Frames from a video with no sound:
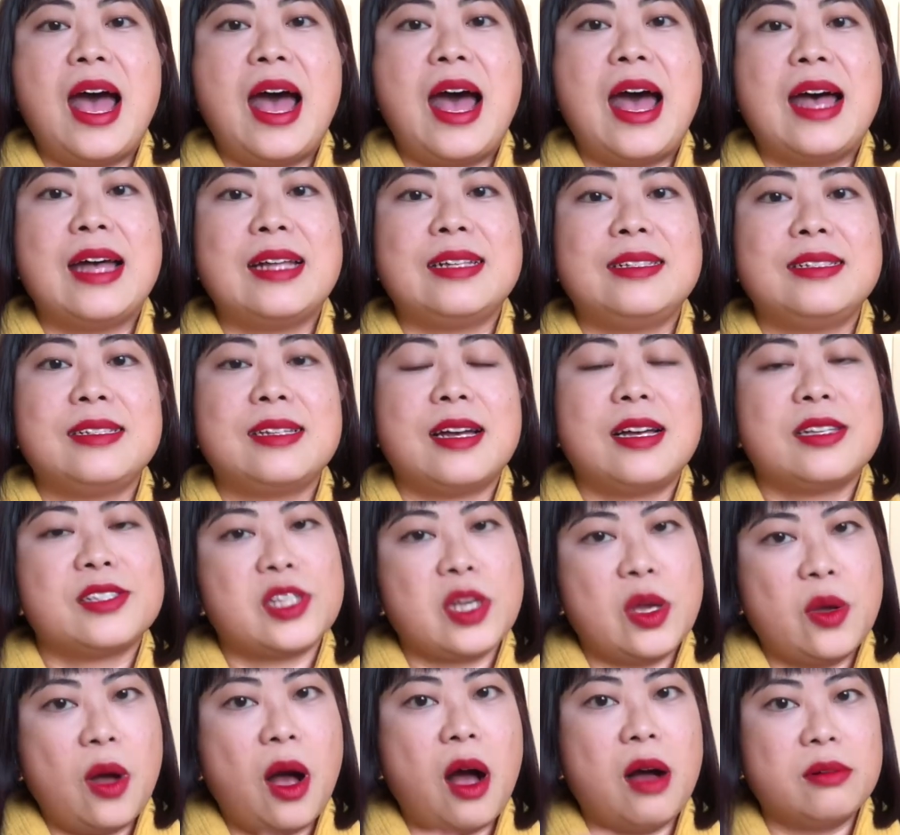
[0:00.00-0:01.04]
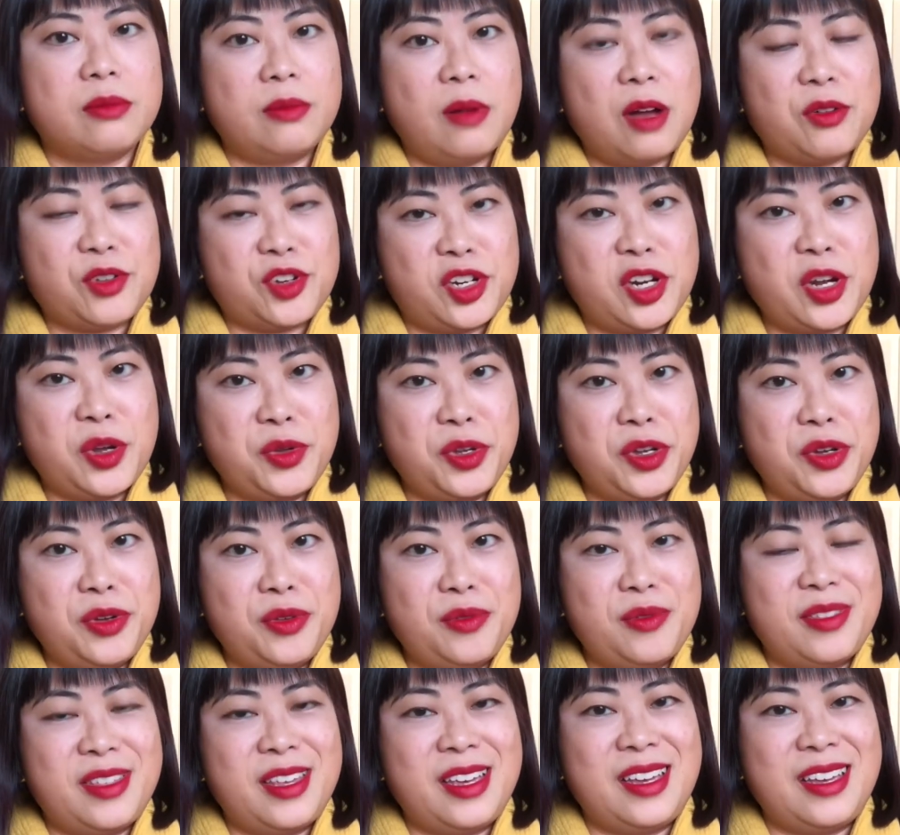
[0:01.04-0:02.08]
And so I'll show you
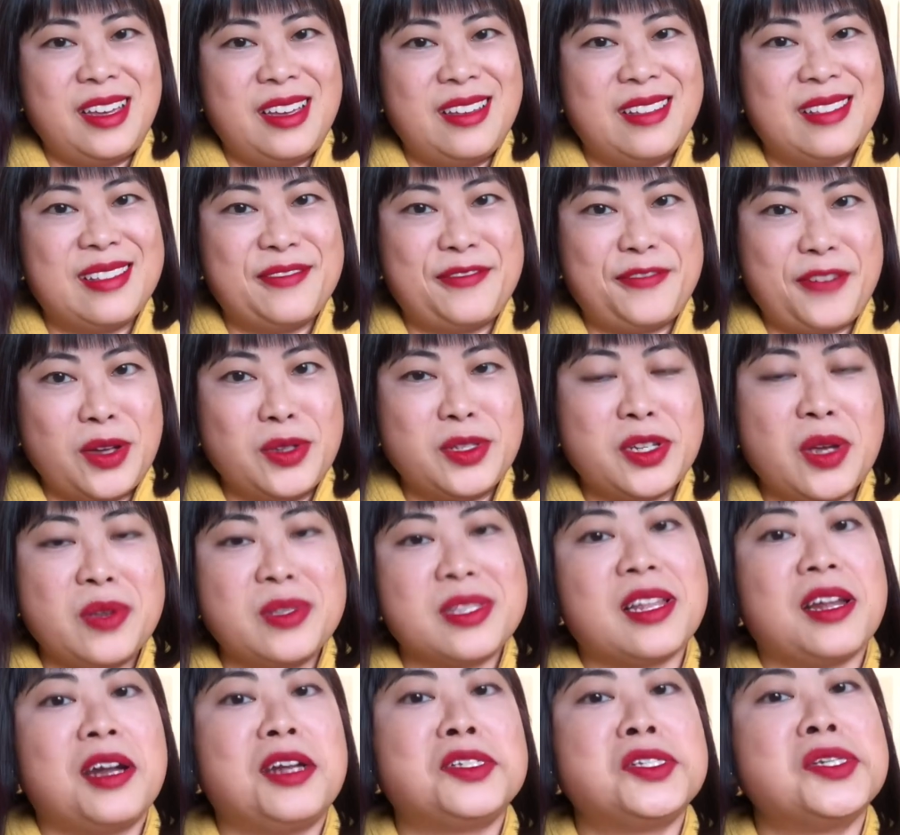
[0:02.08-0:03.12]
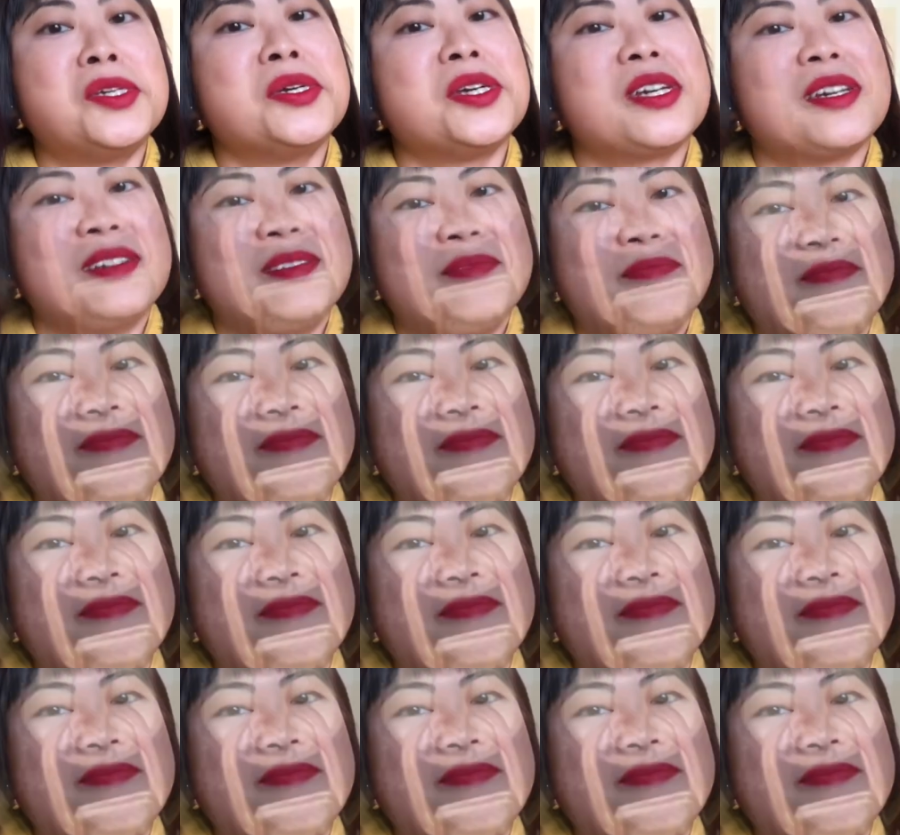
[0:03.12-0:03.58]
the photos that I took